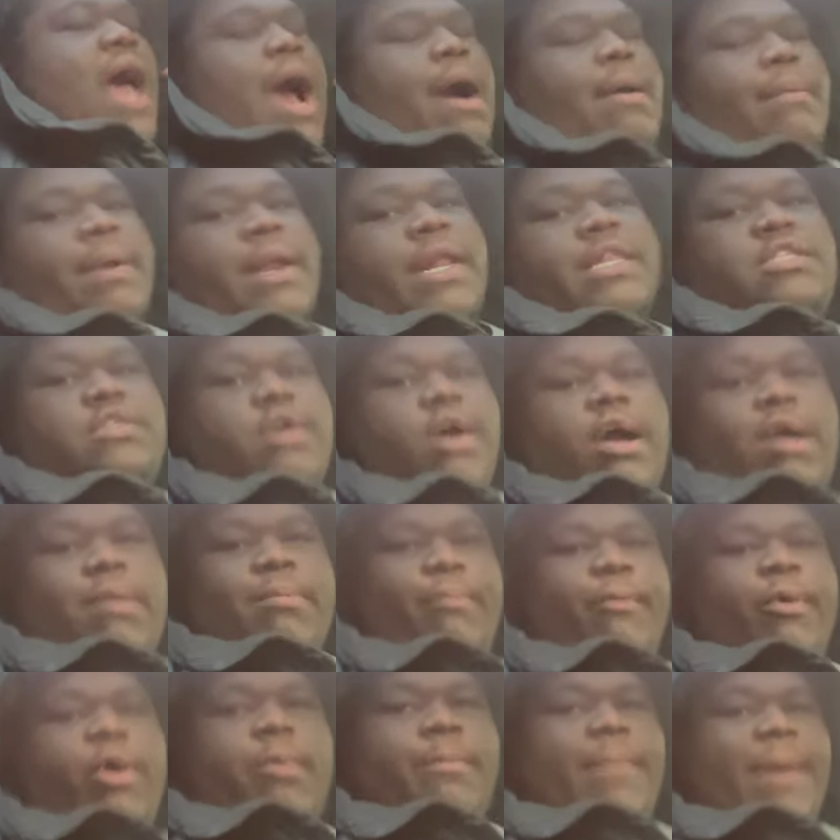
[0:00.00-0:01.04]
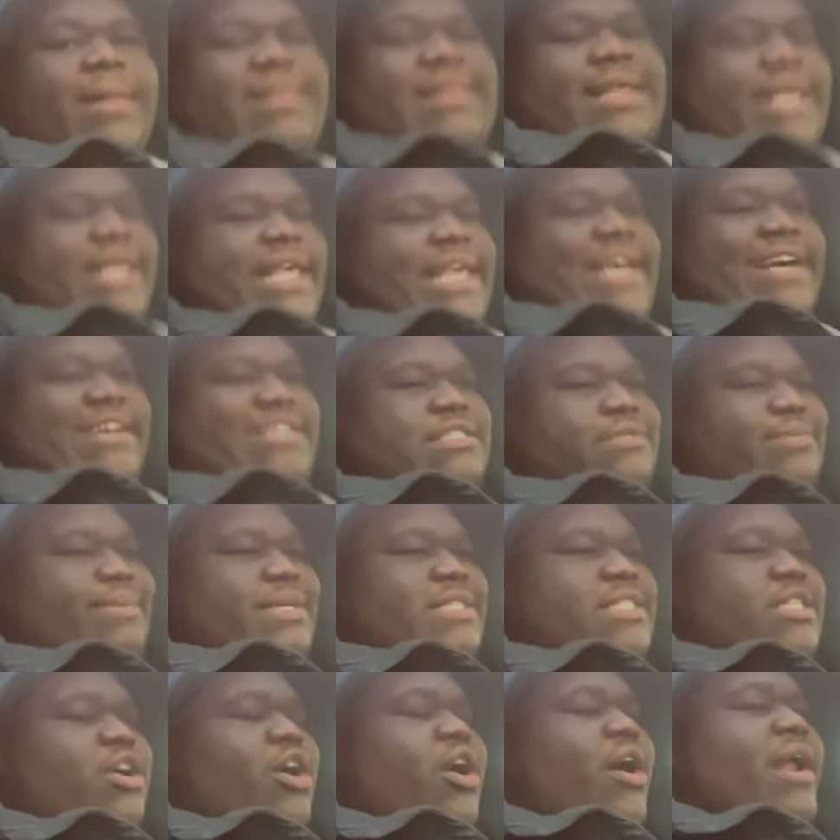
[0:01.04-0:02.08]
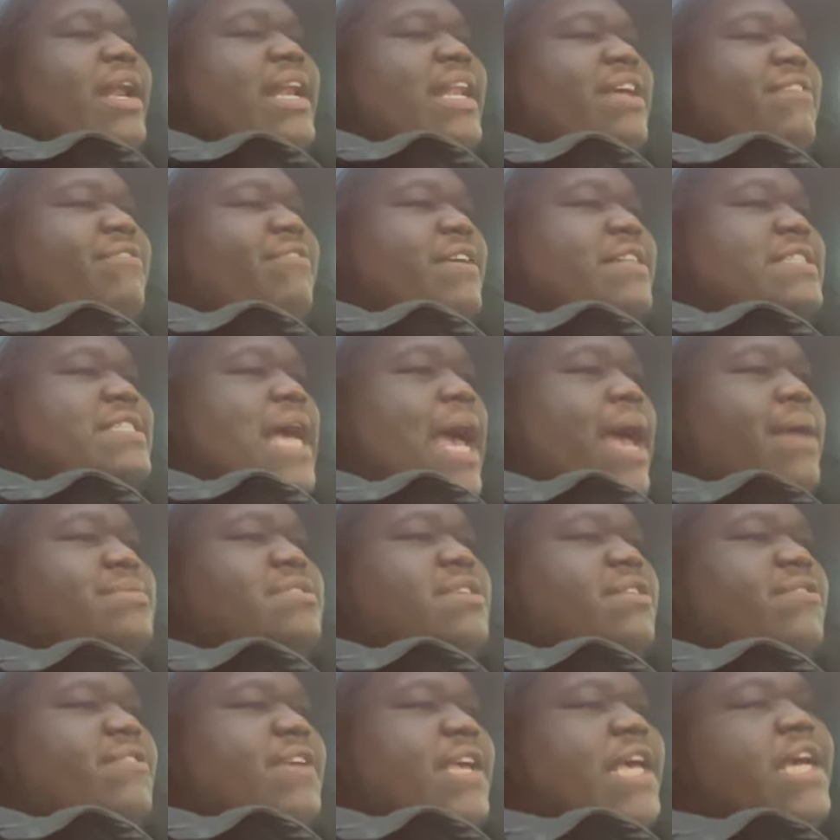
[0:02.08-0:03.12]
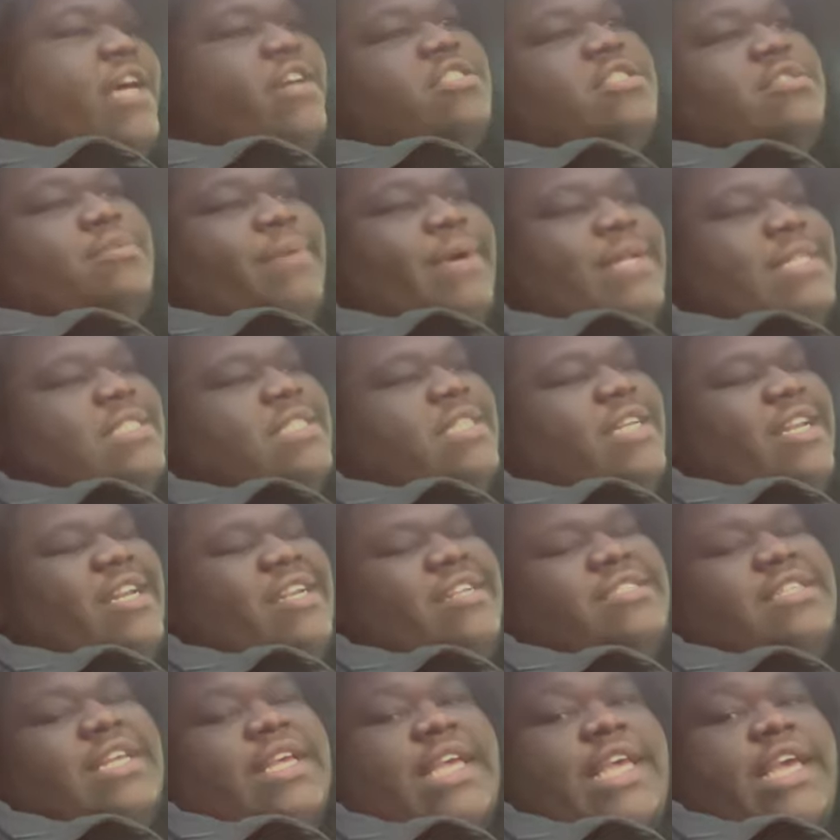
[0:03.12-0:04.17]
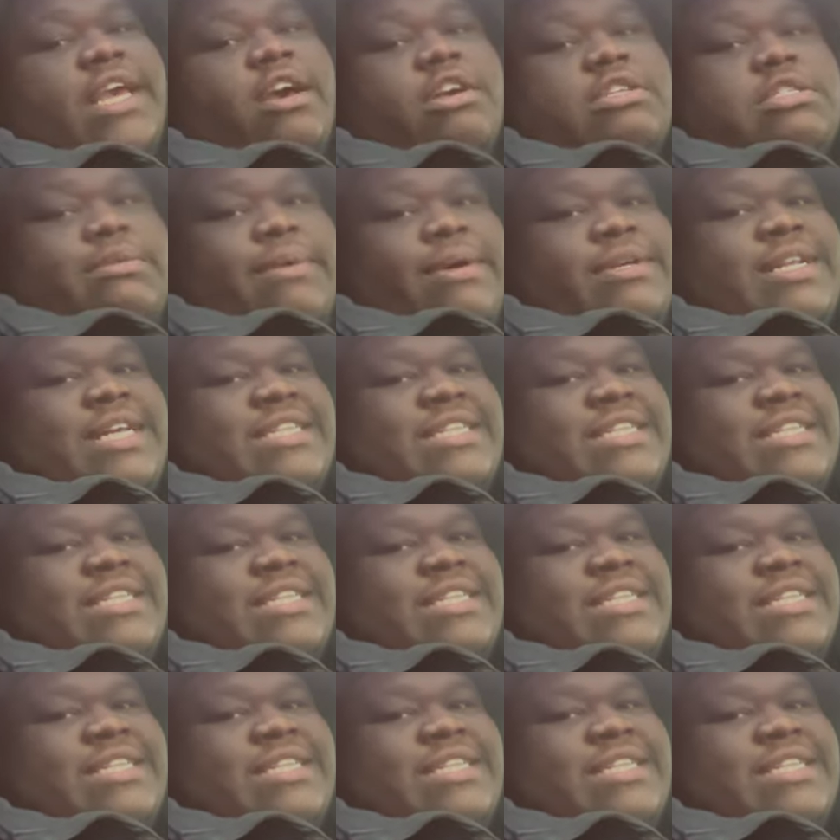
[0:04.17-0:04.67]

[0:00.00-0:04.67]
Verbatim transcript: I want to talk more about the kill switch. There are different types of kill switches. It is a kill switch.